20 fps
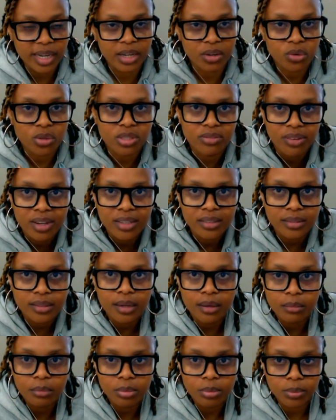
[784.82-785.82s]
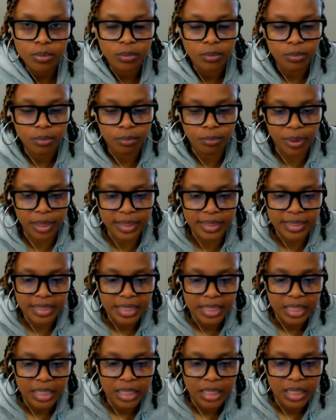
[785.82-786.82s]
I know it's fucked up, but
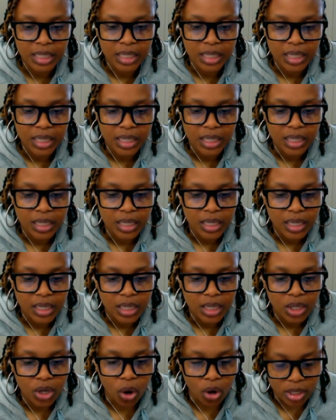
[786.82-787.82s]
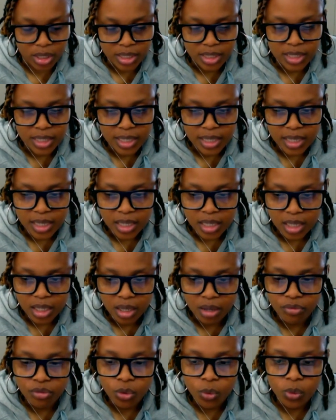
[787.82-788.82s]
honestly,
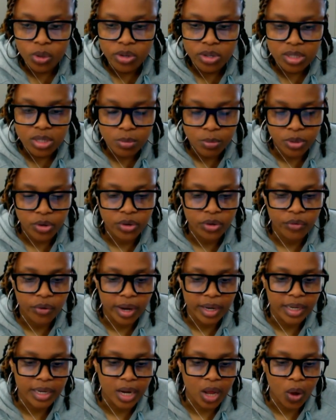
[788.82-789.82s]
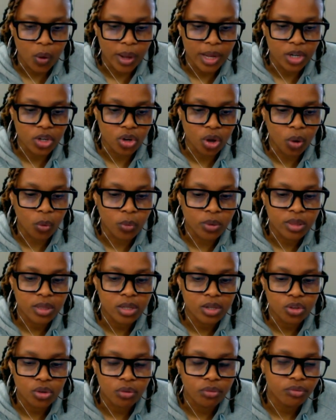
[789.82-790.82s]
if you were a spirit right now and not
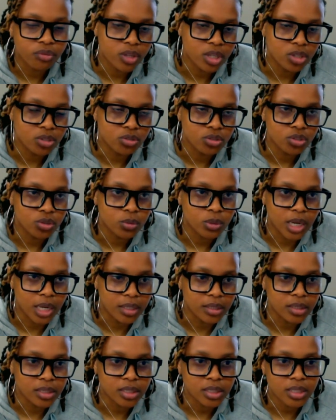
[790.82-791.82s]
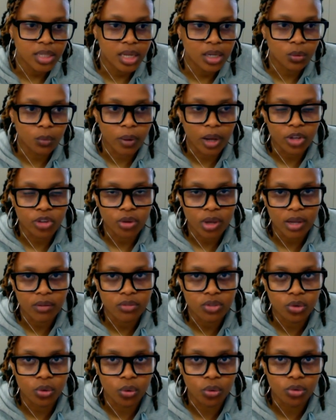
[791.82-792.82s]
within your fields, you would understand why you
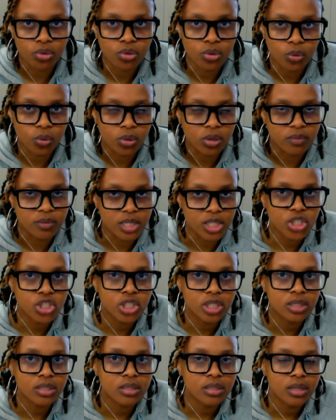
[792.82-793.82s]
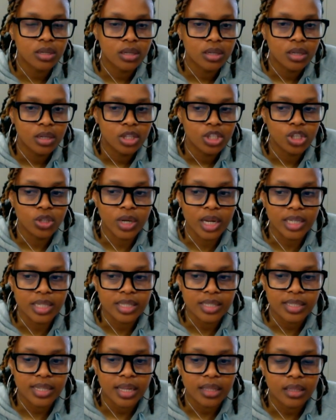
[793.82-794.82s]
have to go through all of this shit. You'd
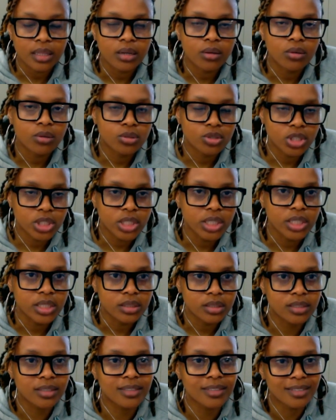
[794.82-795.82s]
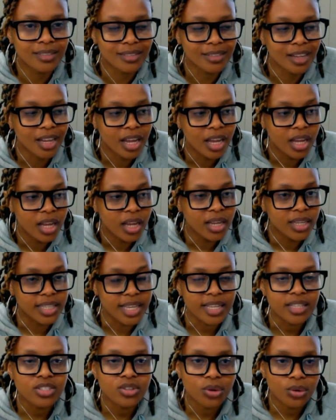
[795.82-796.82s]
understand that, oh shit,
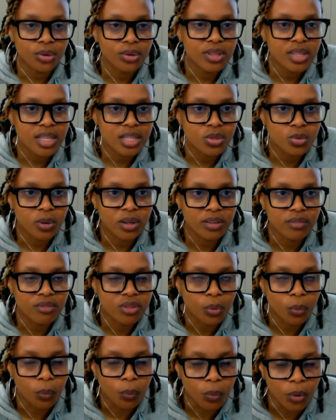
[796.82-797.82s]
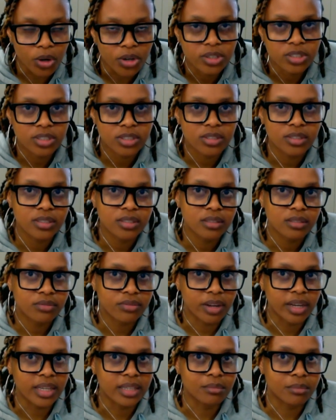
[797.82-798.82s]
yes, Earth is one of the worst
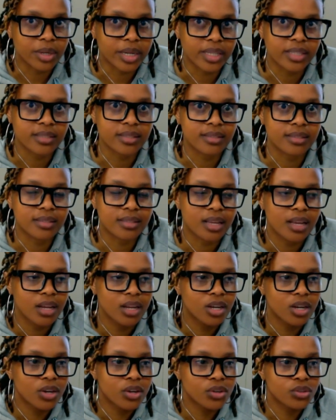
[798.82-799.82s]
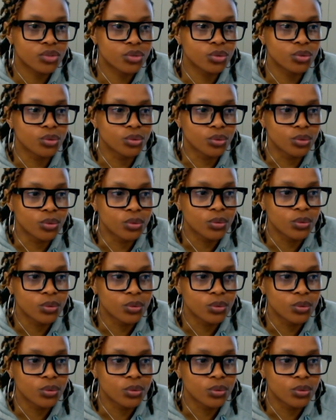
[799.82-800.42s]
fucking places to